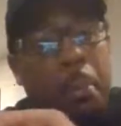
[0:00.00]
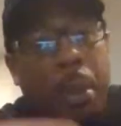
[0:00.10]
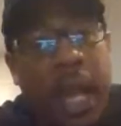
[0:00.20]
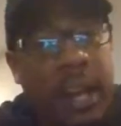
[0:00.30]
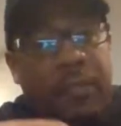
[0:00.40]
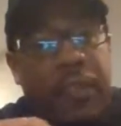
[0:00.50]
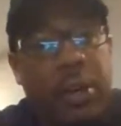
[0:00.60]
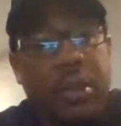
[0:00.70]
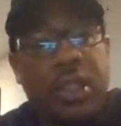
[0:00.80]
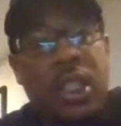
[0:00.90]
Black
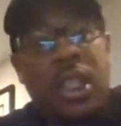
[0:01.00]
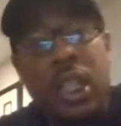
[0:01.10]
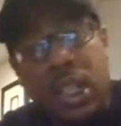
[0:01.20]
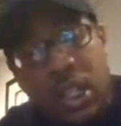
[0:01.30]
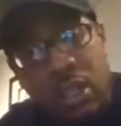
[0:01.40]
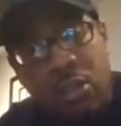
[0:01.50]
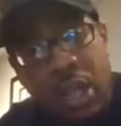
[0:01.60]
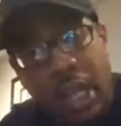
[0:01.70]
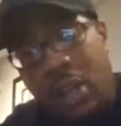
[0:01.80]
folks in the UK.